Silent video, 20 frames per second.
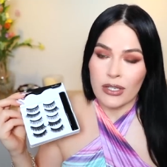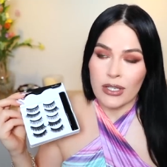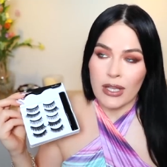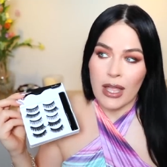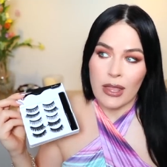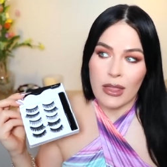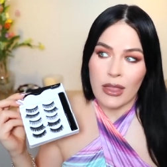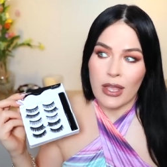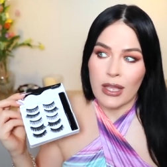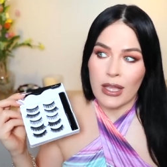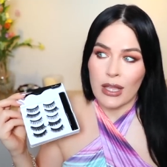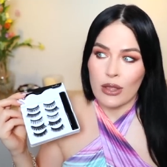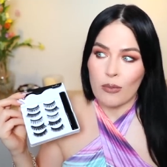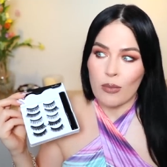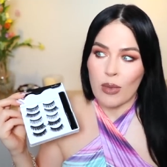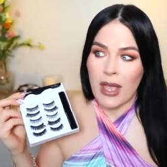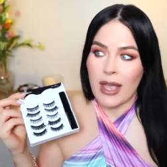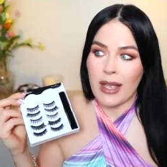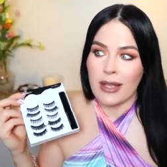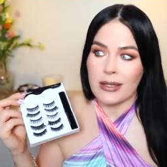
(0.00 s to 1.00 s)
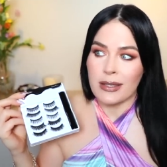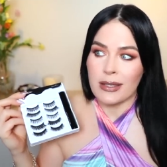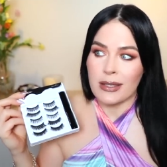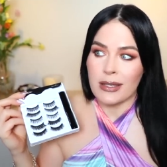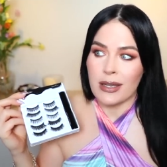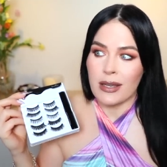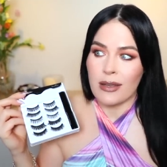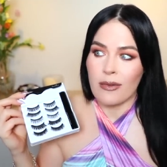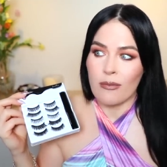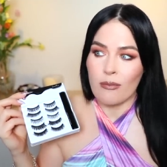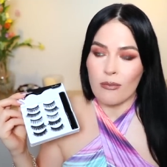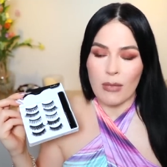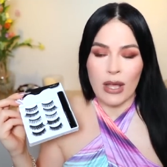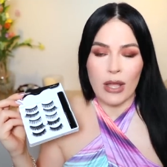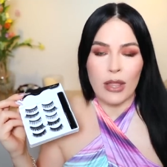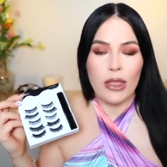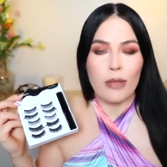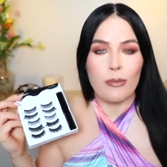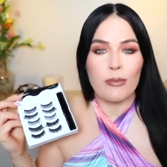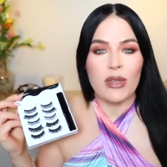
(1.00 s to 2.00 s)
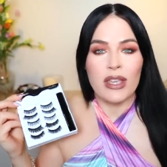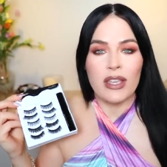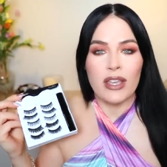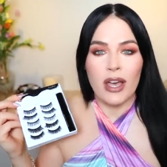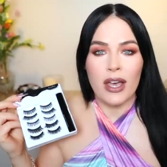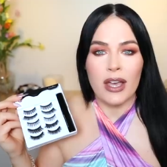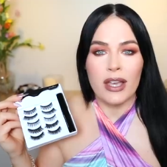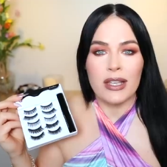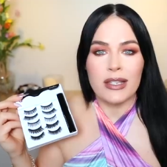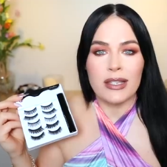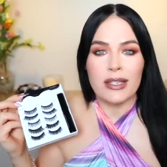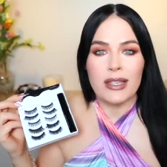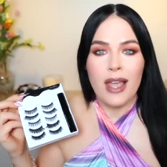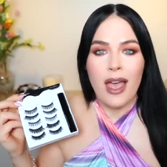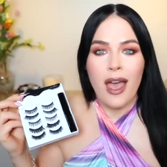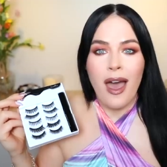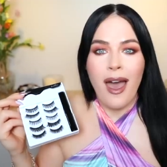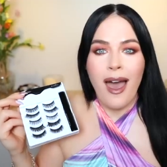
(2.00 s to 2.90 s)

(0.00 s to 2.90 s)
I think in the past month because